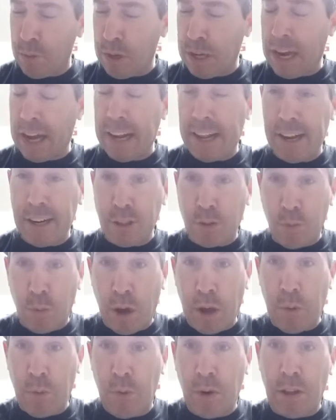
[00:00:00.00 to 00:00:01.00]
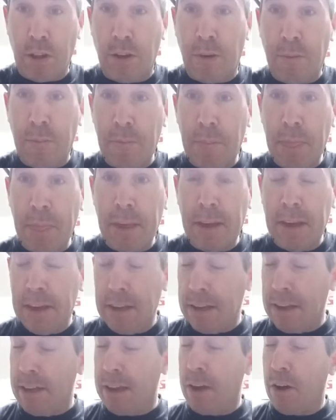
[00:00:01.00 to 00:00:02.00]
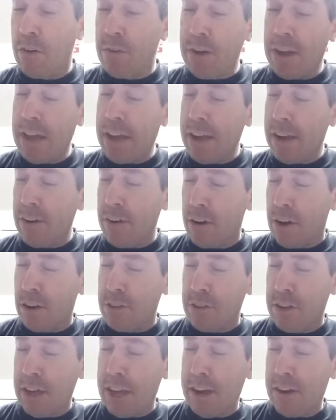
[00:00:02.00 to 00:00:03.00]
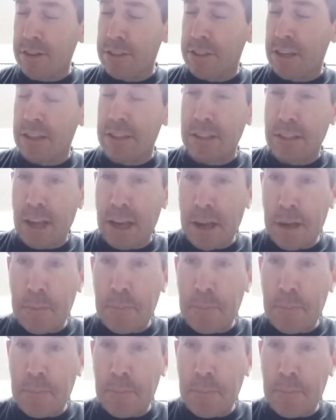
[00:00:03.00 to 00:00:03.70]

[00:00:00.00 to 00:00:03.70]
we got here is white willow. Over here, under here, it says